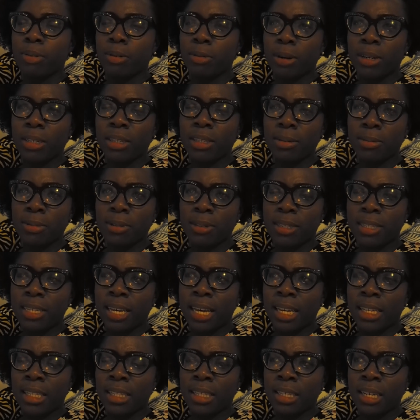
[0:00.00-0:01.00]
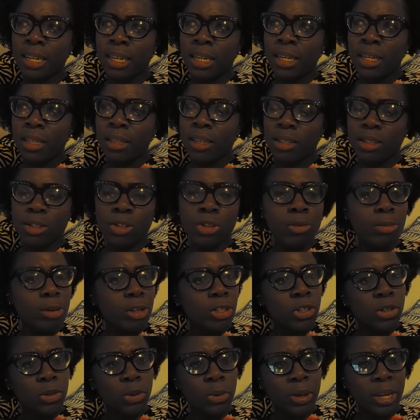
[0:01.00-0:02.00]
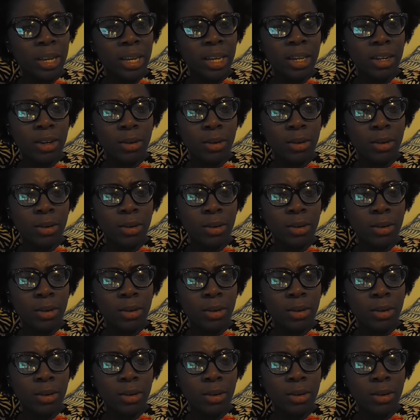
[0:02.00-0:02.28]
but when someone says there's too much talking